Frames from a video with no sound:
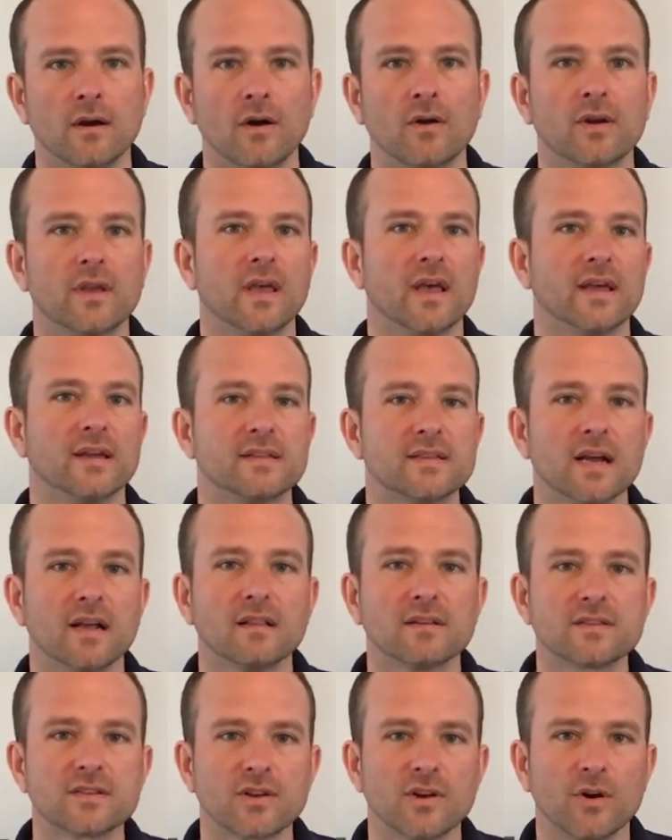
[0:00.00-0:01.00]
Okay,
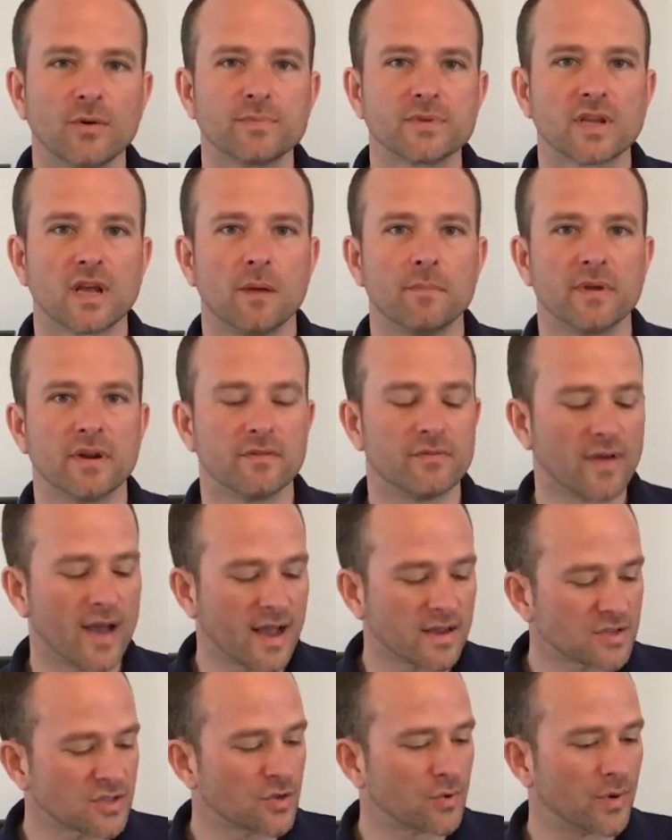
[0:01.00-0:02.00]
telescopes come in a
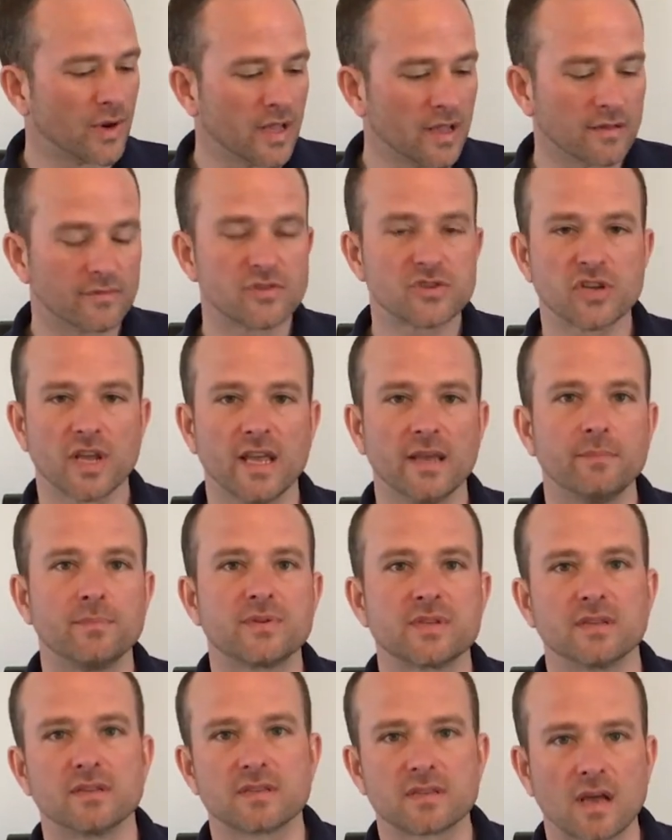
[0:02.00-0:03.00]
vast array of
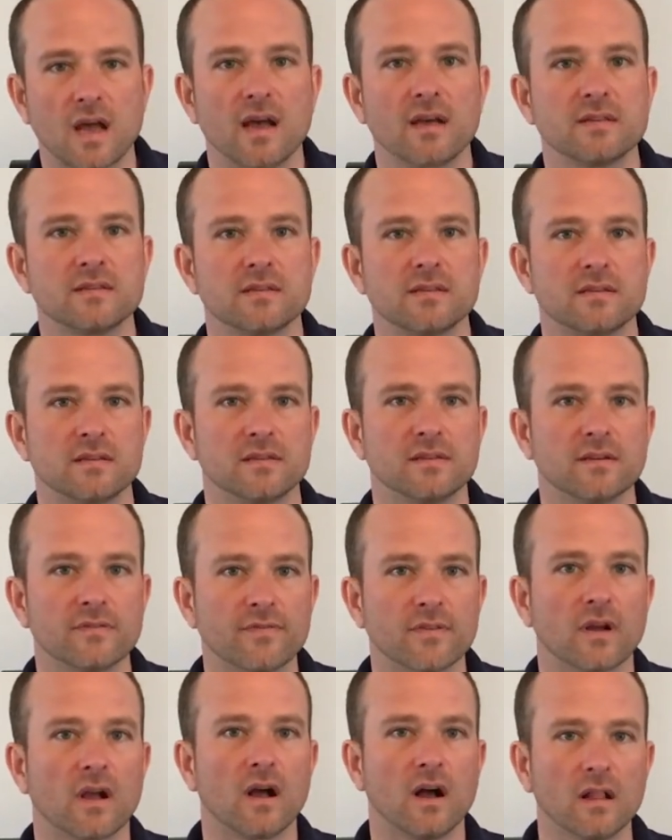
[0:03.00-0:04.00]
shapes and sizes and
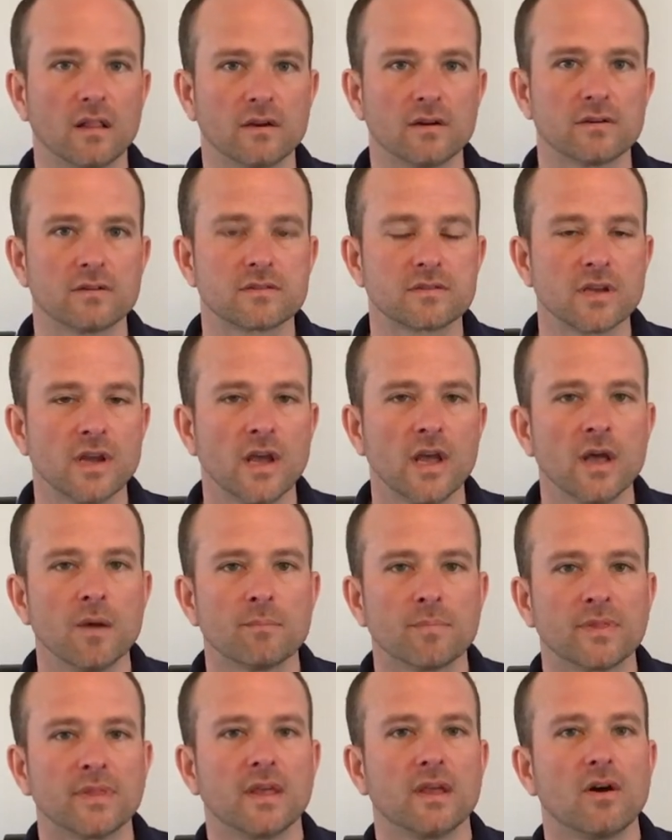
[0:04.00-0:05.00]
different colors,
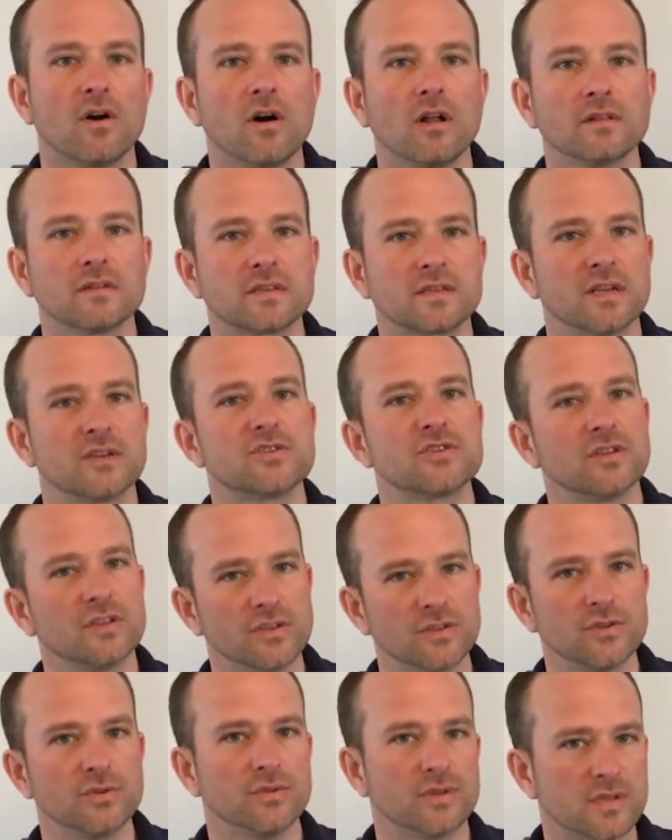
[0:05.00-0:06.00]
but they all
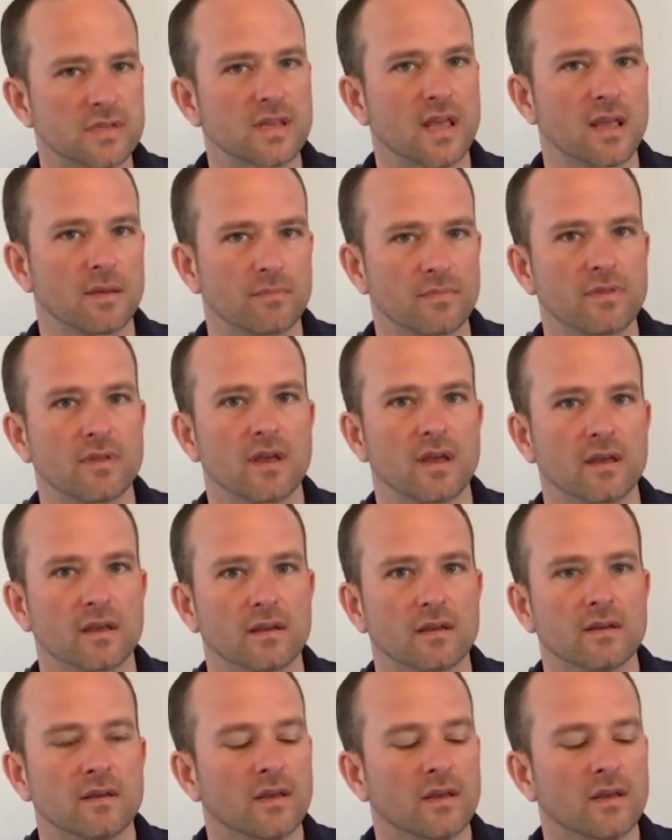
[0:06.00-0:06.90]
essentially do the same thing.